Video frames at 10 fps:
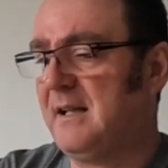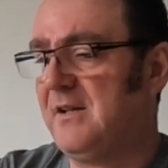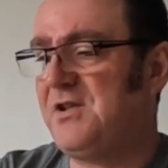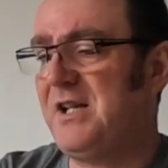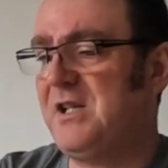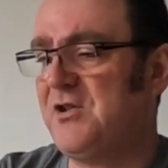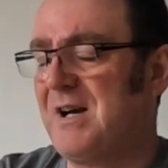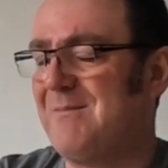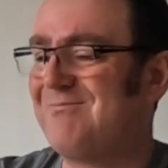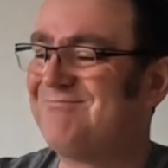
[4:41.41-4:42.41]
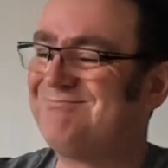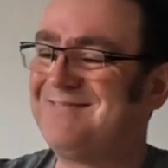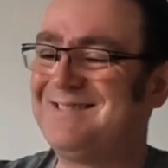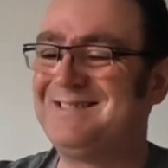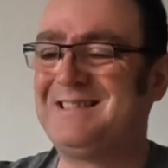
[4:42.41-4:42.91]
Chin strap,
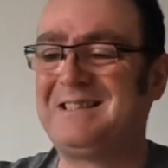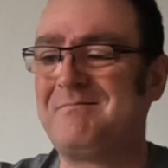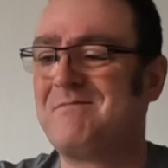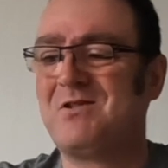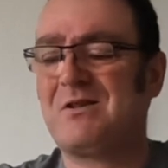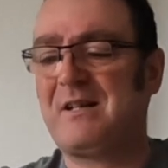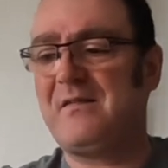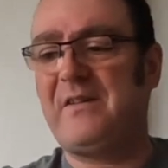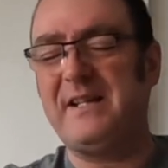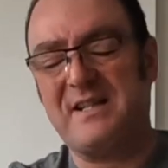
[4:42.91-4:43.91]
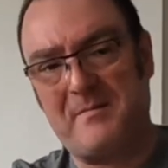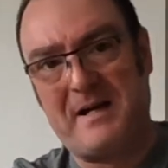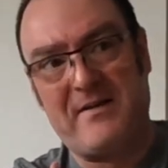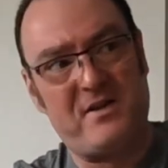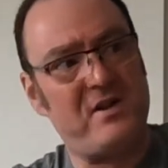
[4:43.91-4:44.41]
I'm not convinced
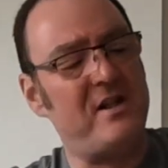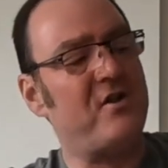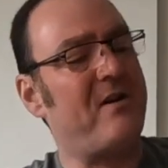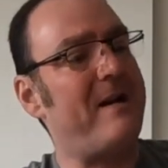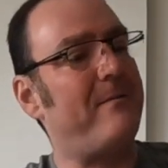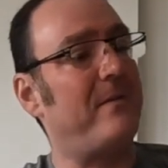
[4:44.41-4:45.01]
about the chin strap,